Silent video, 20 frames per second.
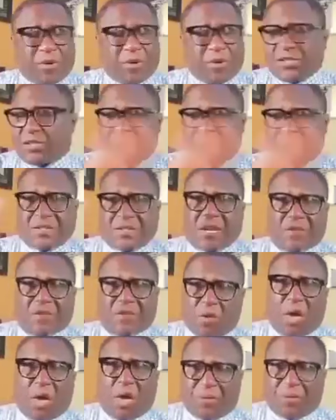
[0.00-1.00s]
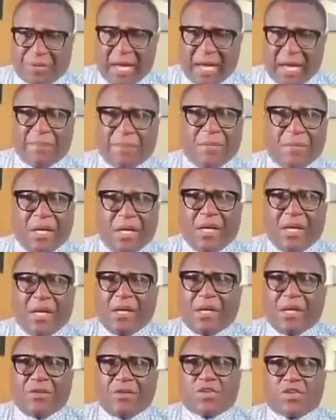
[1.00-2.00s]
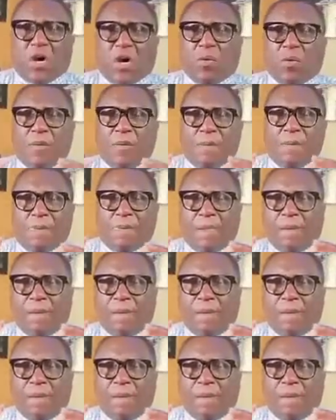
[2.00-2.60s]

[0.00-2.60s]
which there's nothing wrong with that. So